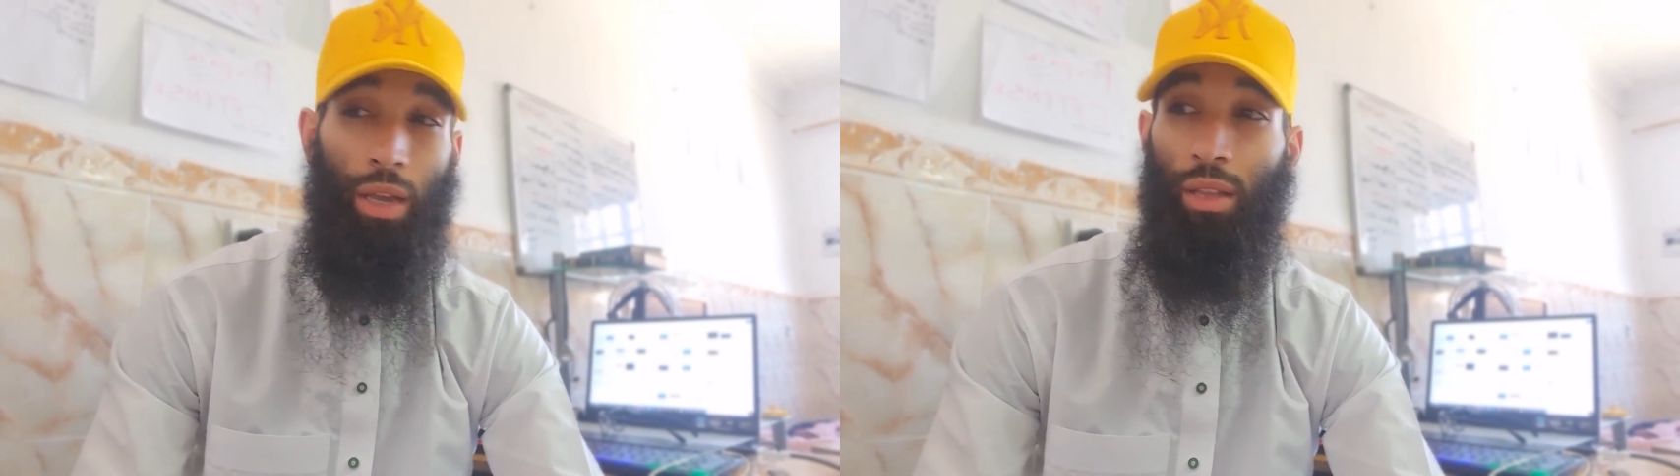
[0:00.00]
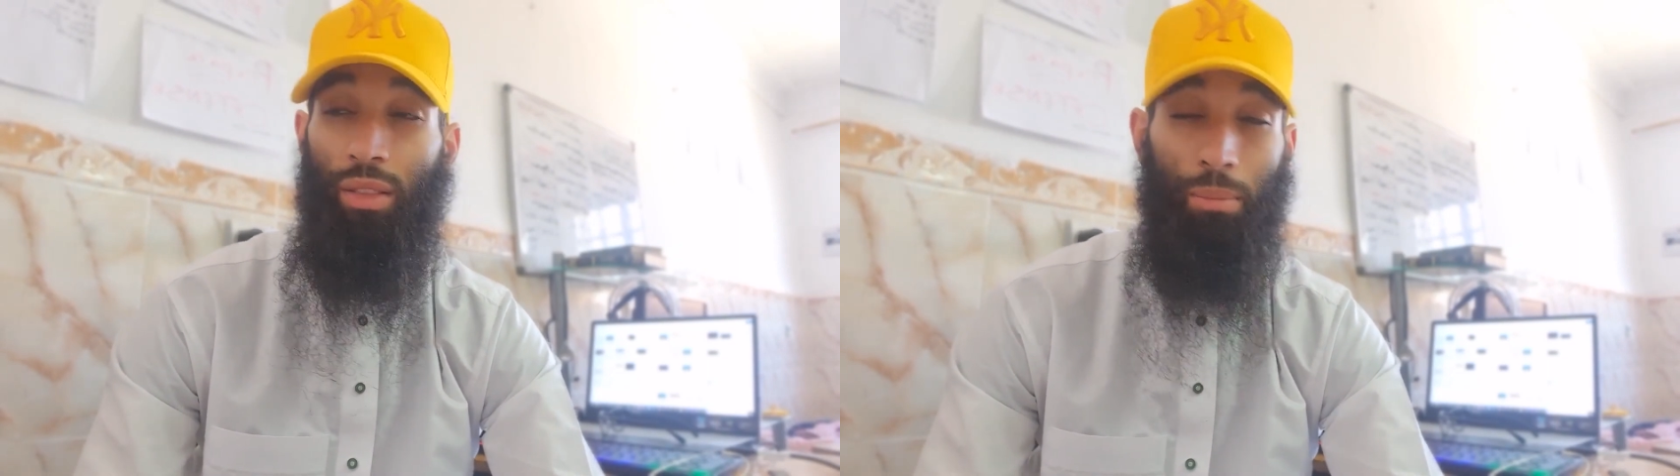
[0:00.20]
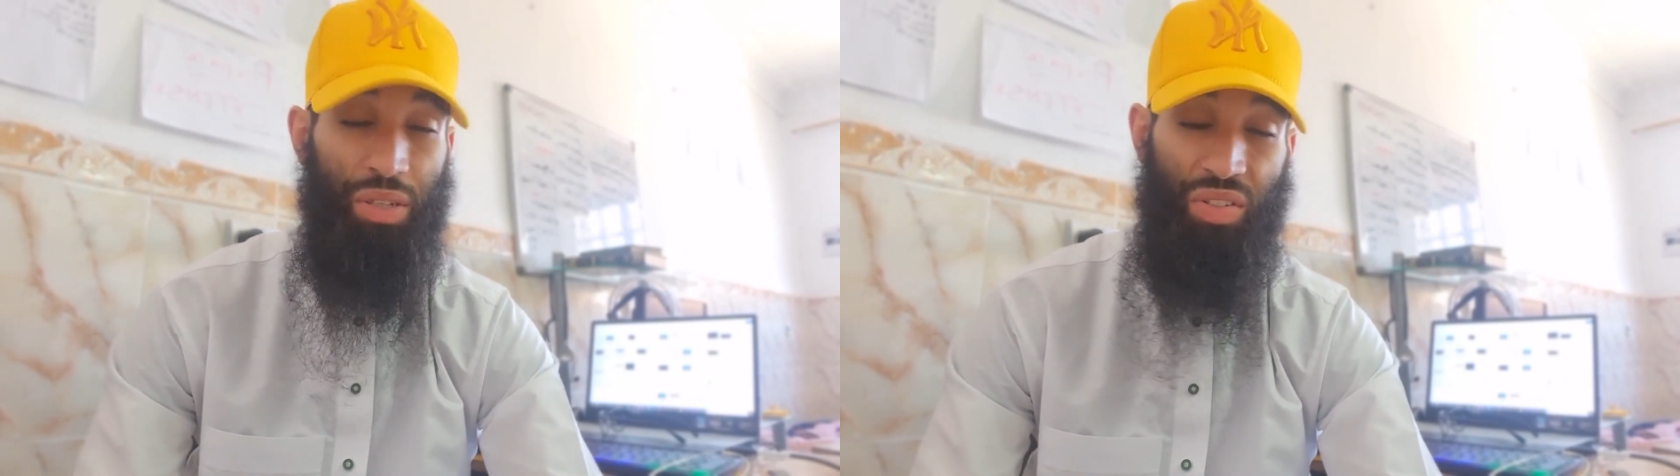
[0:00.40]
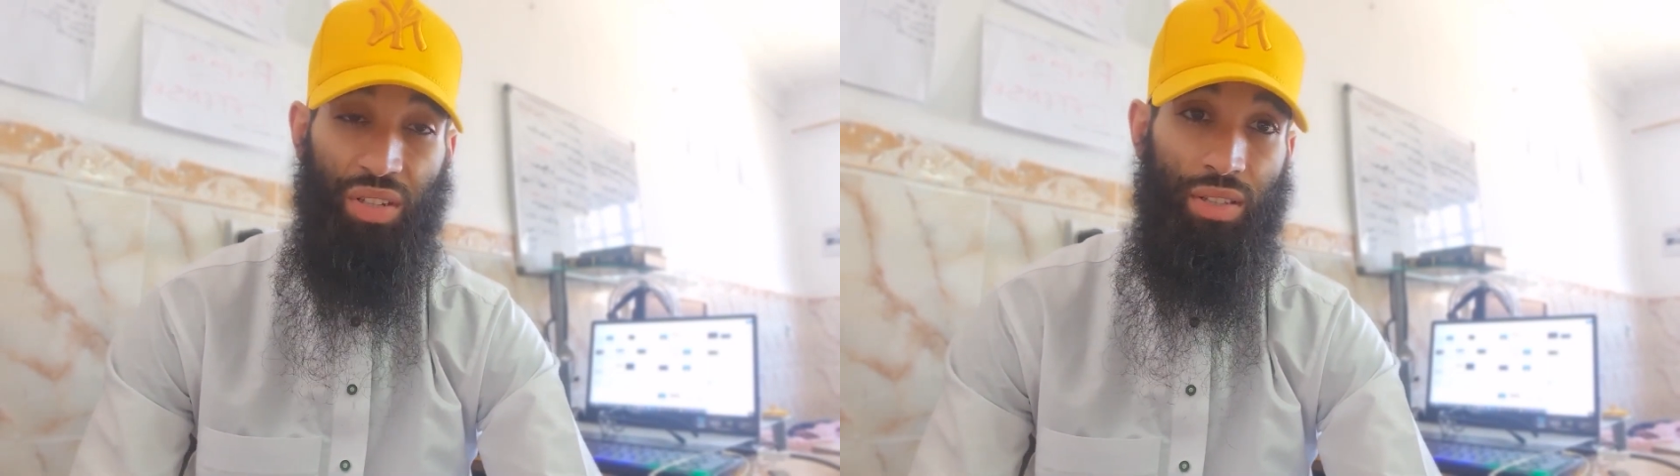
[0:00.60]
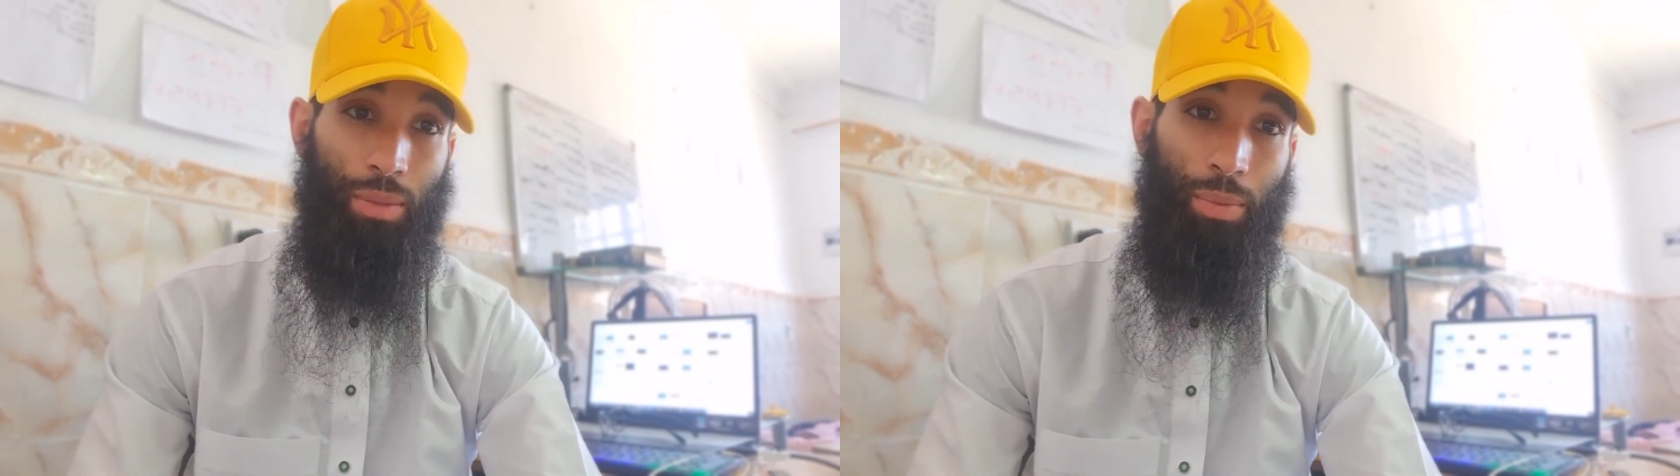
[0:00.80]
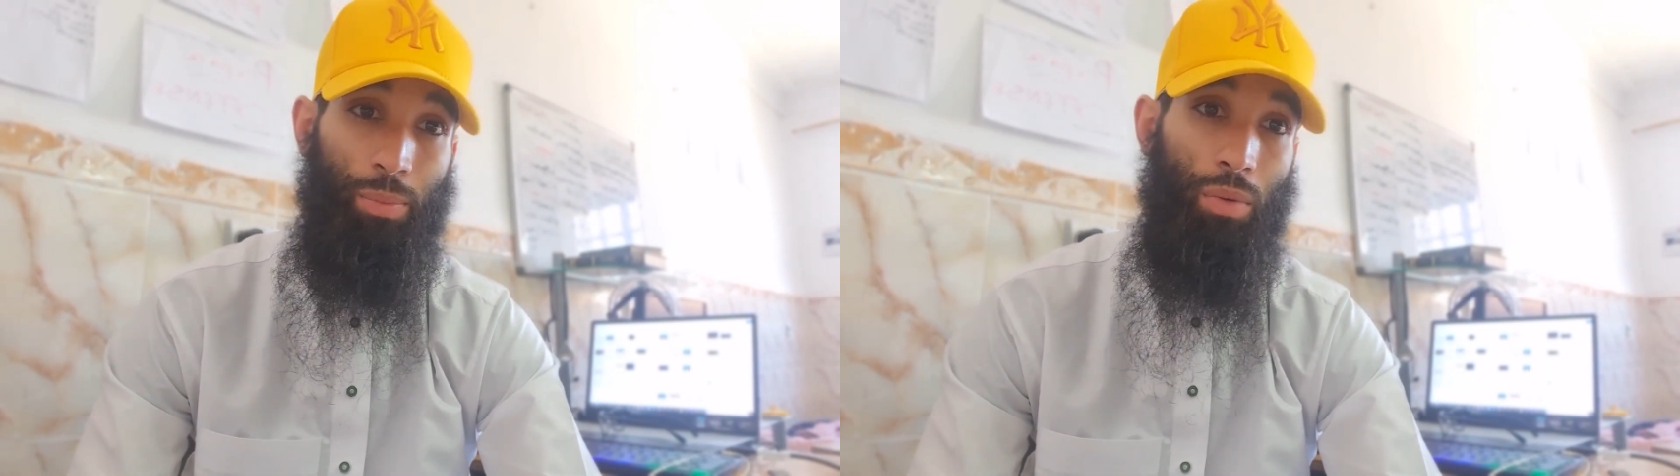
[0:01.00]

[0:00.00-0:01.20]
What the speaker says: and the mistakes that people